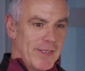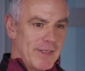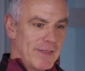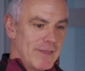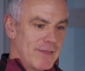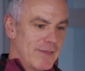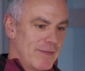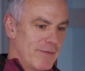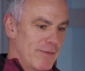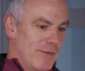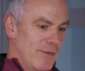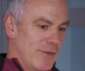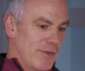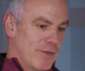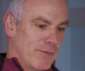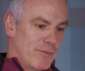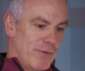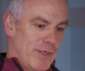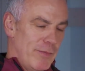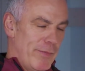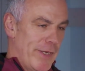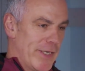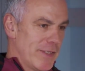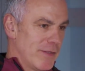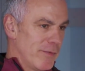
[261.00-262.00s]
And
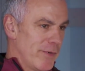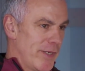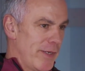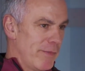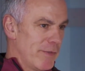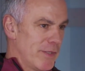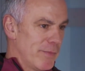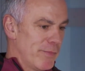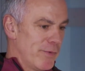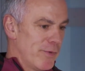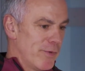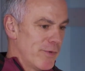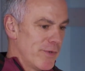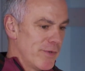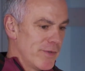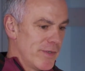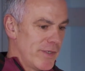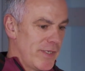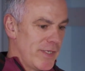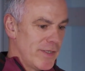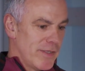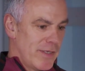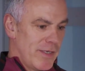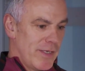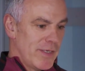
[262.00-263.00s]
we'll mix away with supporters.
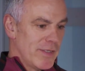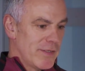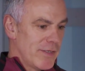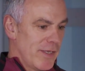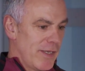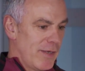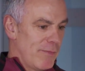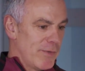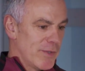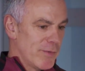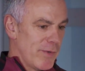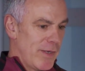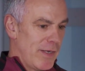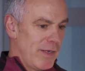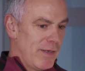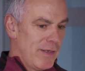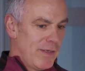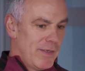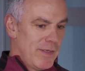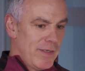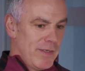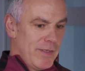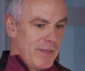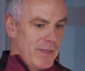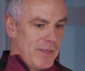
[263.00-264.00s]
It is a nice time as well,
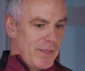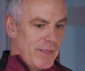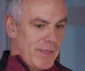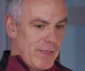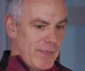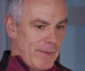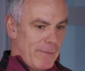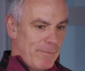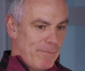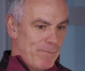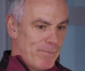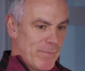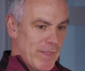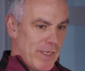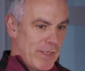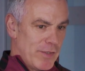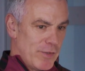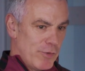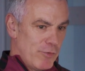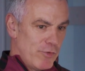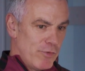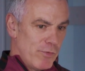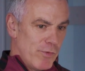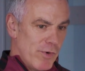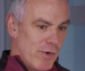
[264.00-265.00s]
and
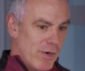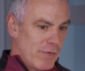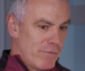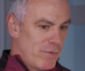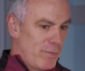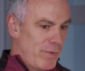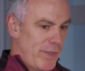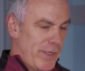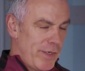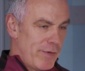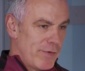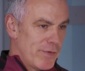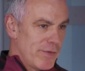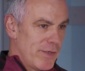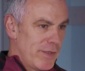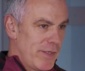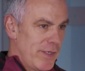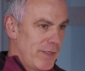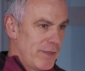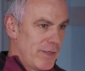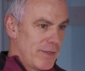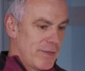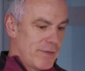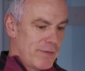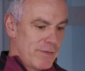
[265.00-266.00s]
it's a good reward for players. I
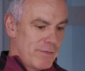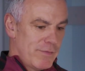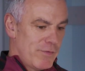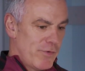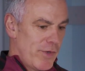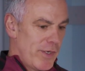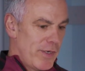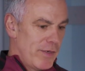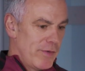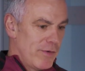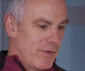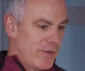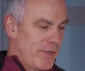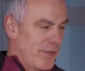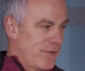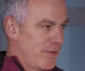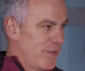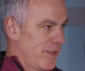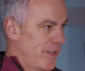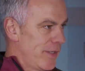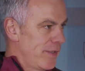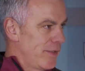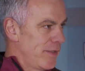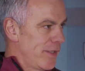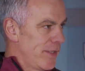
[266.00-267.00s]
think that's training all year
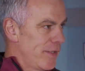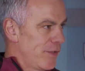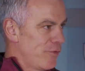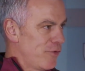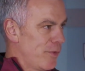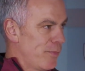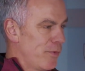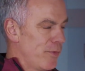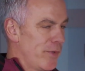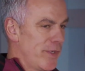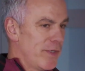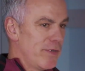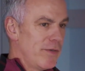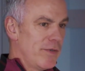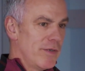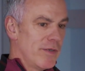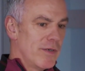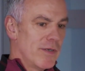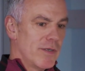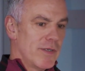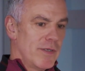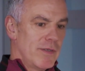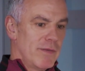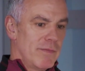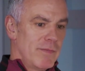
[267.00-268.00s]
to get a trip away to New
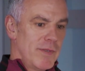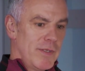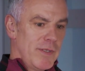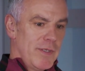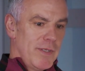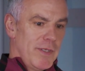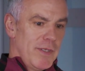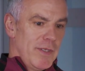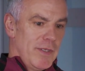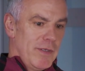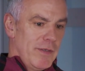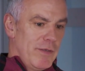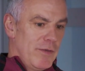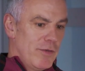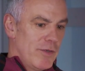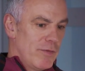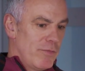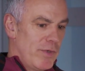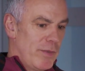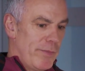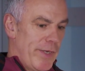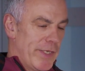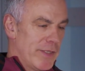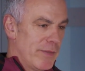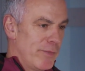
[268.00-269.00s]
York, and
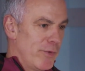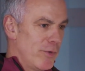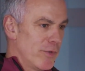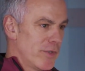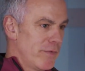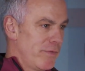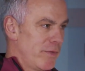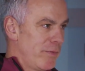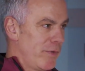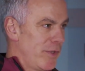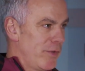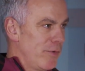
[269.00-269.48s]
we'll make the most of it.